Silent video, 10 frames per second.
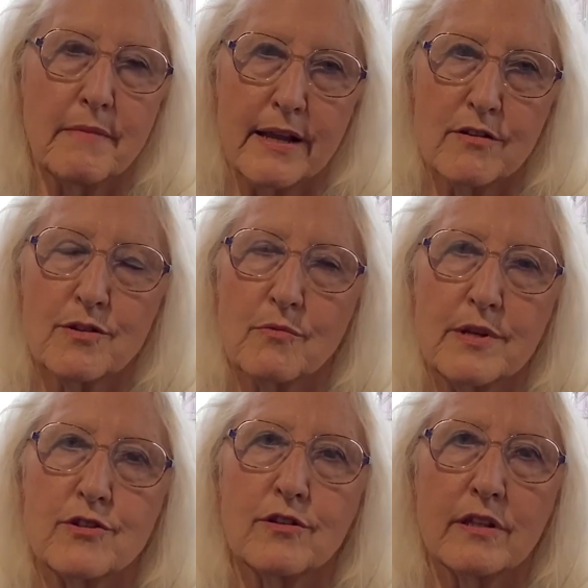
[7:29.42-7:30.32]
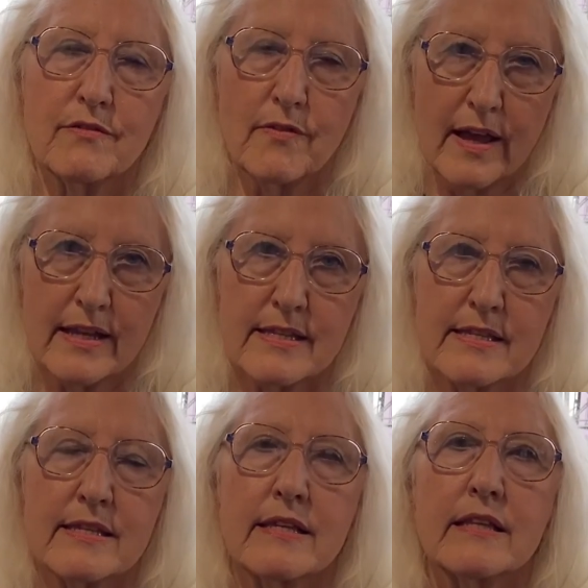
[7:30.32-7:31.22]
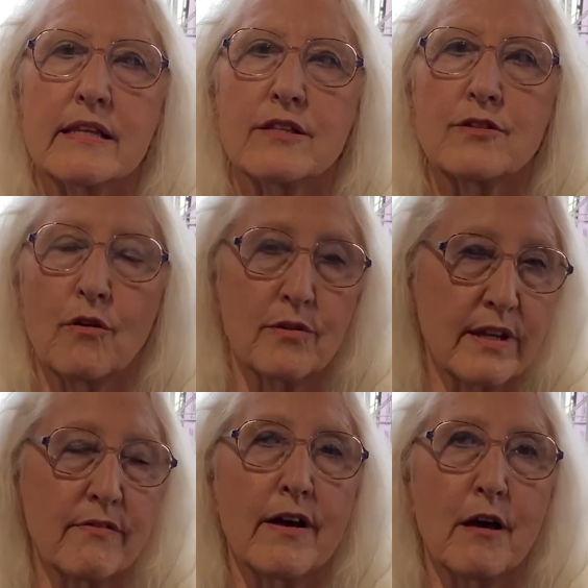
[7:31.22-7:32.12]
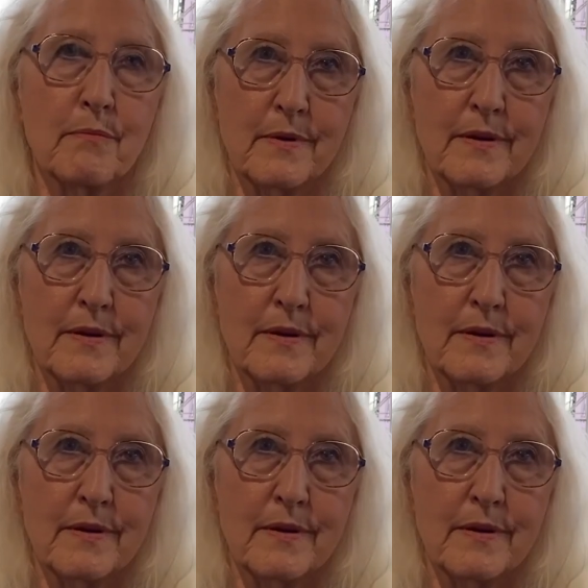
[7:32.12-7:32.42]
mayor's original advice, don't give up,